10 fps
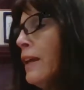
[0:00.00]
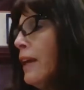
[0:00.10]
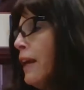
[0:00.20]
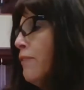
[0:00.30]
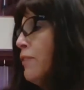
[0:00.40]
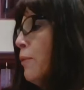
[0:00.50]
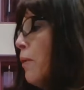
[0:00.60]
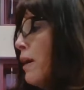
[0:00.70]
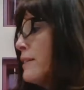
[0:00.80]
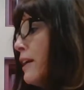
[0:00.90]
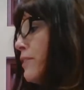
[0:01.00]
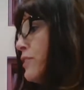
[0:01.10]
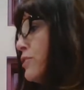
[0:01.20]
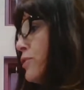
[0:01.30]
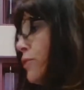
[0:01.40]
If you walk down a
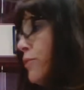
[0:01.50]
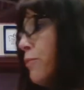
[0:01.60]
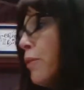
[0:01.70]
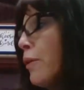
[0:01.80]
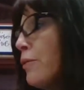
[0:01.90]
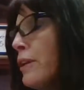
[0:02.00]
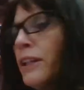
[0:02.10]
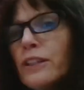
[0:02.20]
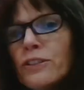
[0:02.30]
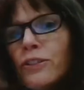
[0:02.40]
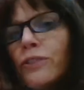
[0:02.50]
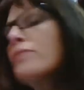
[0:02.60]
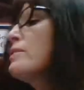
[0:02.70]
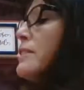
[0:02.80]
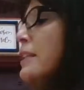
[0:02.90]
certain road in a
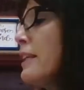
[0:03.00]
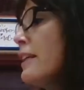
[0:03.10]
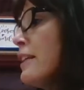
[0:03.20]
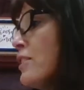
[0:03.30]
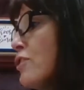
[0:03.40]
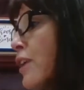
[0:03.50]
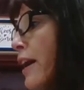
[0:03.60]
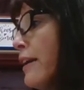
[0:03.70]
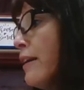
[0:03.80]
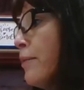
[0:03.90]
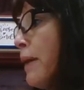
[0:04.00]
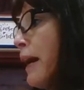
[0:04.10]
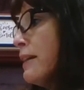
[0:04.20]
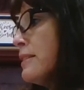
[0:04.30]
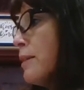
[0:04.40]
certain city in China,
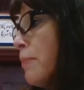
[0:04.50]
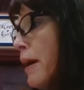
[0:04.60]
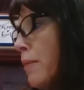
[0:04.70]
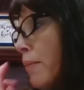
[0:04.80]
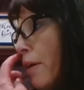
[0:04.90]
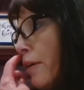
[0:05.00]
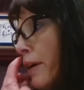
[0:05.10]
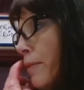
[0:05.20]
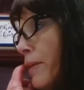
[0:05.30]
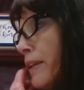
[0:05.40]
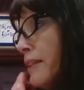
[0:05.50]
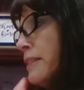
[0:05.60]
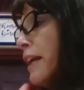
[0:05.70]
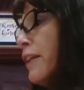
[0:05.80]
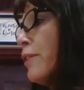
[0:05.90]
past the pet market with its
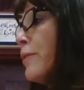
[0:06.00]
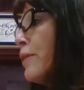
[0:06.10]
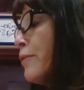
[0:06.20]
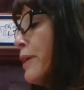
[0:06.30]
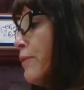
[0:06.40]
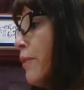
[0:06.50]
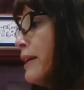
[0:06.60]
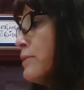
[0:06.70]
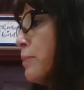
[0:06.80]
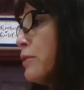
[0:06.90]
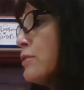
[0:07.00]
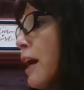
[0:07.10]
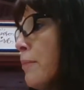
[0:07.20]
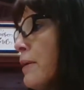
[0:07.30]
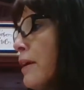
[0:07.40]
yellow and green rice birds
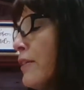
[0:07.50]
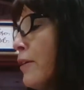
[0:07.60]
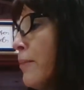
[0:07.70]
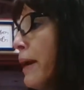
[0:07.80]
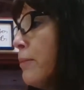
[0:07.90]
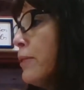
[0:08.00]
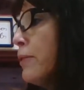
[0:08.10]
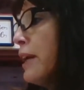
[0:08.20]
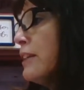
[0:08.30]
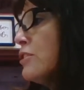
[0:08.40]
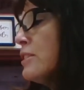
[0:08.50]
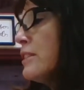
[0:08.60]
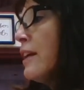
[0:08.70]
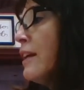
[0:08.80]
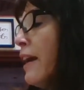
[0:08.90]
hopping on their bamboo cages,
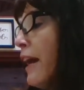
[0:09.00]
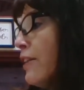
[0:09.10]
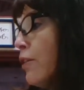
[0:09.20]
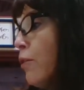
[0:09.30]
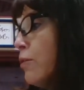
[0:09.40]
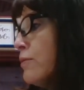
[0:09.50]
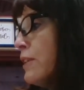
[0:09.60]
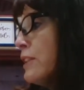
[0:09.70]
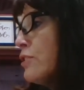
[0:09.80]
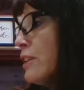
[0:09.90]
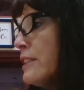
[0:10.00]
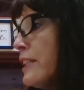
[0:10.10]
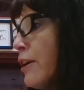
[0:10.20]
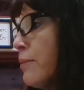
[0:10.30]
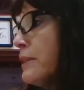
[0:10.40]
and the goldfish and the
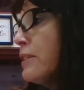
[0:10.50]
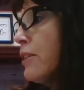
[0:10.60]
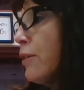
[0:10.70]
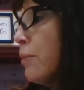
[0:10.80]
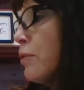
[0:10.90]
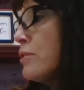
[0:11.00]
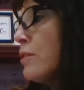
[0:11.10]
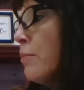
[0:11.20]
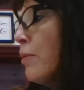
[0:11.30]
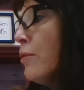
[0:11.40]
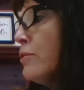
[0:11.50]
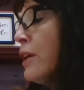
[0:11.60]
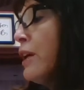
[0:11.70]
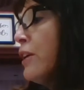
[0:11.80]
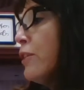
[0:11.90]
terrapins in their porcelain bowls,
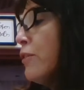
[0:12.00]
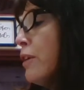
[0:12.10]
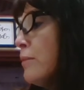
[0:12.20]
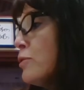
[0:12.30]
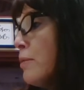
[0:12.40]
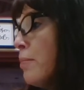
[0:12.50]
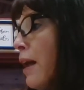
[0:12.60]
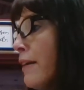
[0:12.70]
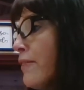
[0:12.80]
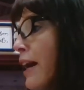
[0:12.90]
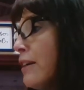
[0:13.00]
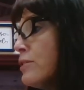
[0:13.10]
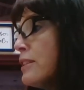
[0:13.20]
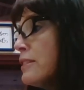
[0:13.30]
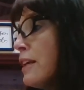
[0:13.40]
you'll come to a block of
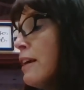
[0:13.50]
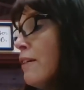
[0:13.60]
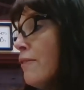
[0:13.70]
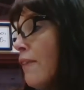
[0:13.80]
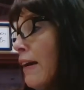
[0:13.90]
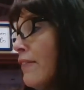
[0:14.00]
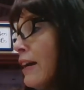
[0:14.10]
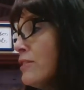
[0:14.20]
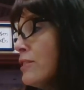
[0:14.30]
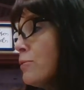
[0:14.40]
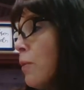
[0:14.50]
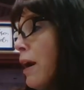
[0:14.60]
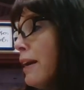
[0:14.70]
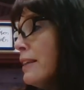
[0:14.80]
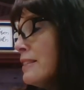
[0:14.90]
houses, 5 houses
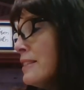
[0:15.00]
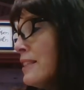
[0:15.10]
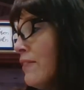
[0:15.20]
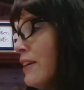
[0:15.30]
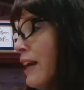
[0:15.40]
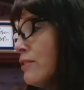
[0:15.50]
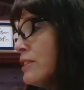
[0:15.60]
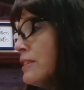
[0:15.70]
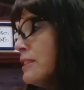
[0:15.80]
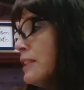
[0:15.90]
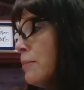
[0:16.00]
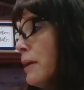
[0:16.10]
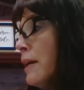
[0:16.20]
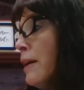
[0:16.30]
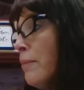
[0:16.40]
wide and 7 houses deep.
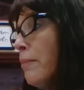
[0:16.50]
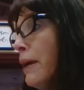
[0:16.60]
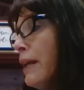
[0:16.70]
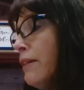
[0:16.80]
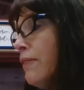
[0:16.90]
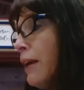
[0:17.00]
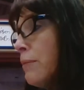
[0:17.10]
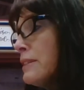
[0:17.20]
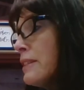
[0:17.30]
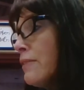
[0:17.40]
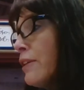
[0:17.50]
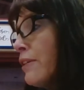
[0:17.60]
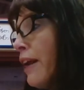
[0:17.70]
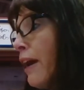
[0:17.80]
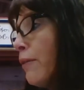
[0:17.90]
Many families live here
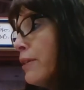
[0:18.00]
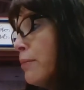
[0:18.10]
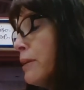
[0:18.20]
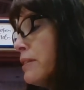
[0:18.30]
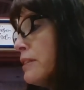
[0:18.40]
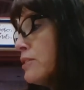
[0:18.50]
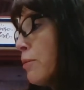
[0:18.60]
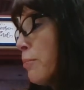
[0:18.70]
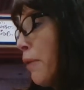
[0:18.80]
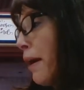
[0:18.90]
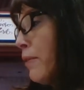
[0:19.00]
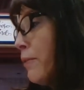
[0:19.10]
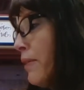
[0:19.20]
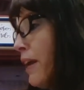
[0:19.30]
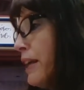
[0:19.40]
now, and the buildings are brown
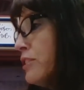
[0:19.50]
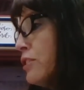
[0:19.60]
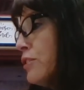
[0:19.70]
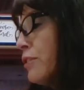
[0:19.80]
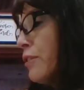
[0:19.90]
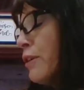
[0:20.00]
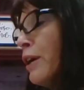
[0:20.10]
with age and dirt.